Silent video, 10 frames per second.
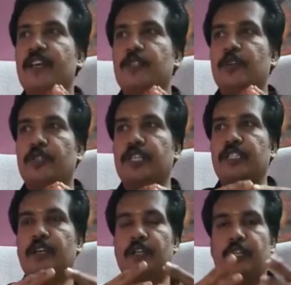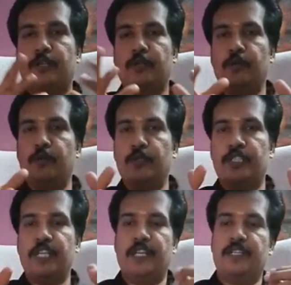So these are the two
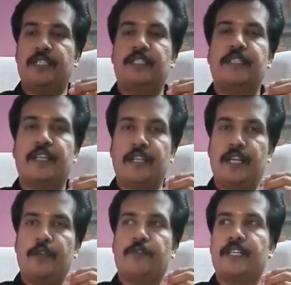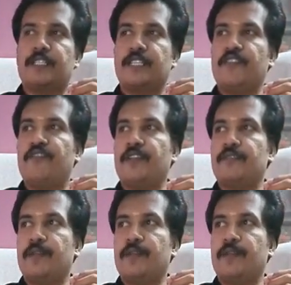genes generally you can see from the